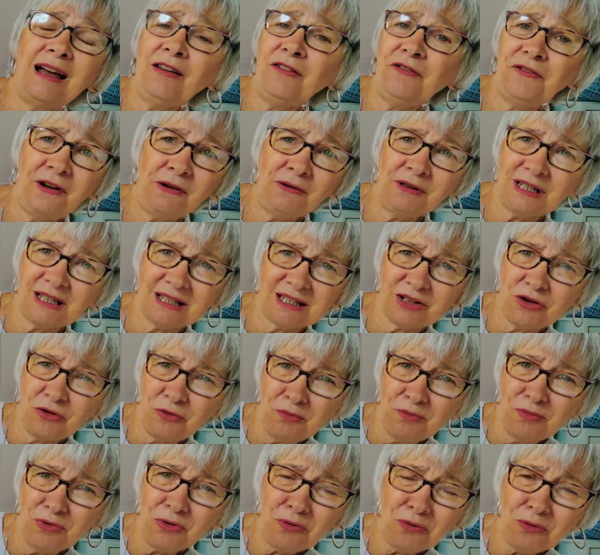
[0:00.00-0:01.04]
I found it so
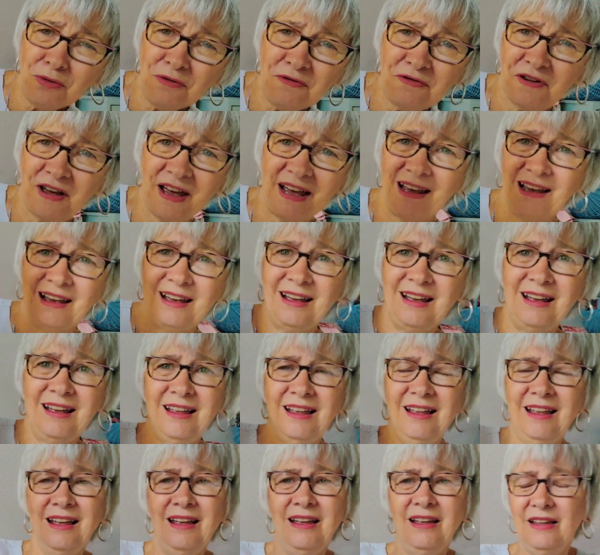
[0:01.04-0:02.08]
moving,
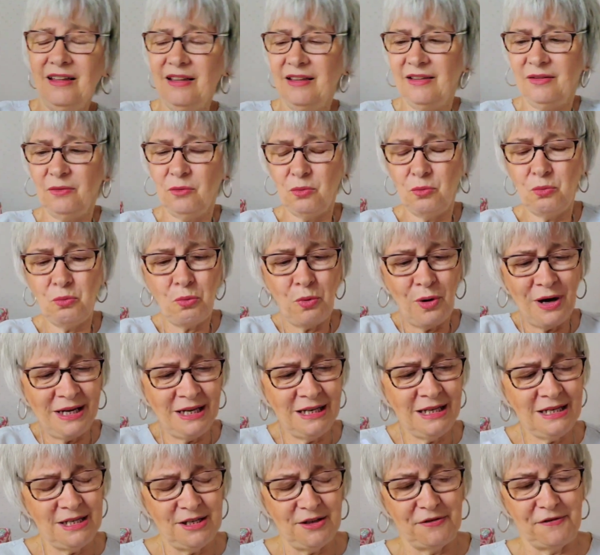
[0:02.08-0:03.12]

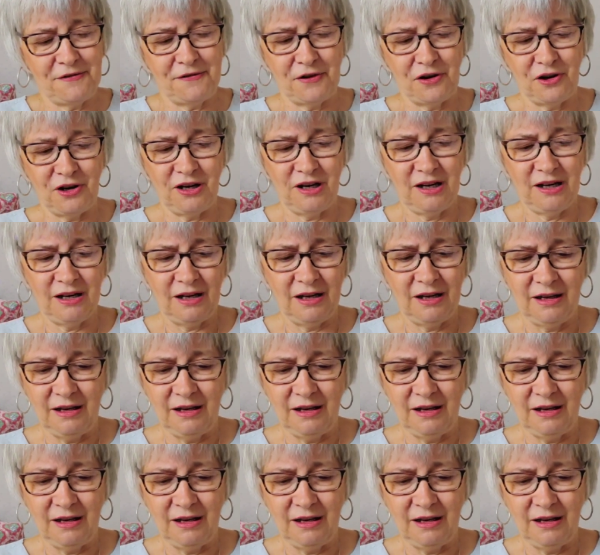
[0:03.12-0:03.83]
wonderful.